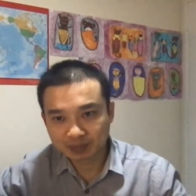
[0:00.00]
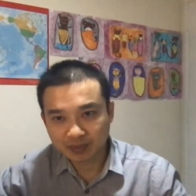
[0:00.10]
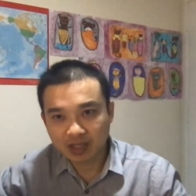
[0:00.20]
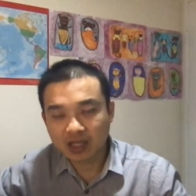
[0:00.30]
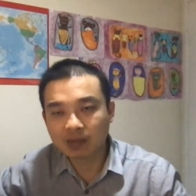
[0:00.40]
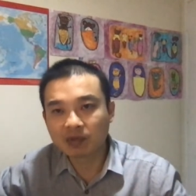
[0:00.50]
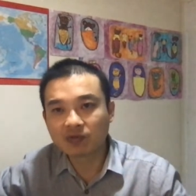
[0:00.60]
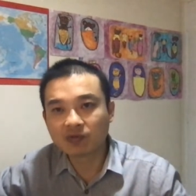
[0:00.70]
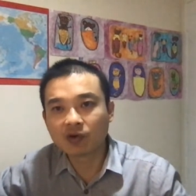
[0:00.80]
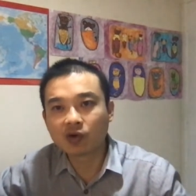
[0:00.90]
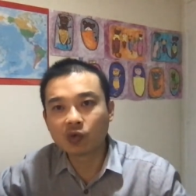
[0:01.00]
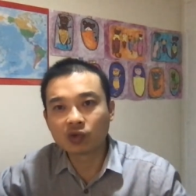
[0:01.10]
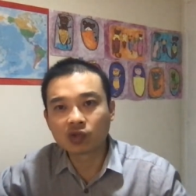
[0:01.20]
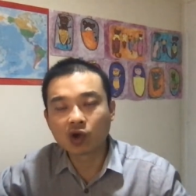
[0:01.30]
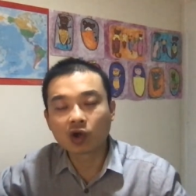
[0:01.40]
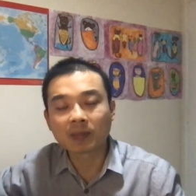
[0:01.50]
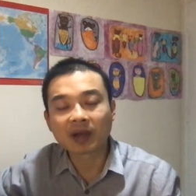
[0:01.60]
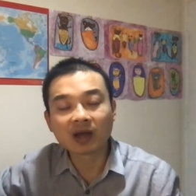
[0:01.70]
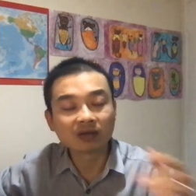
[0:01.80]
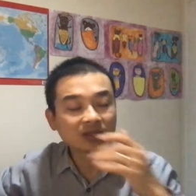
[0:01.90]
The day before we talk
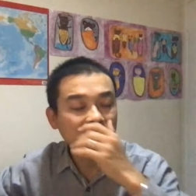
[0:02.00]
about